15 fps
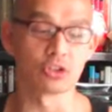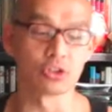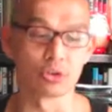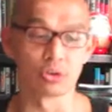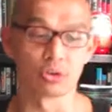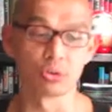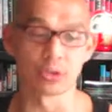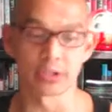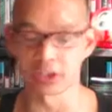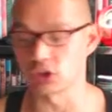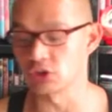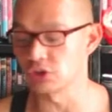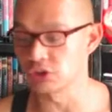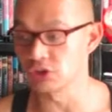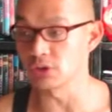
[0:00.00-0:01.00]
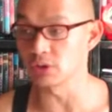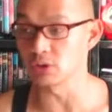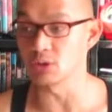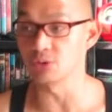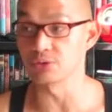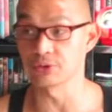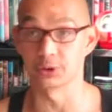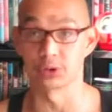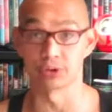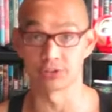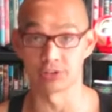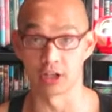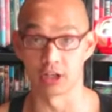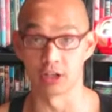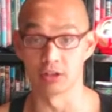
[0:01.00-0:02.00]
you can do for
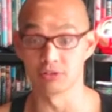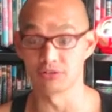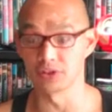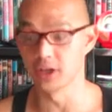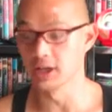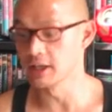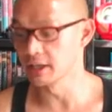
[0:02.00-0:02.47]
yourself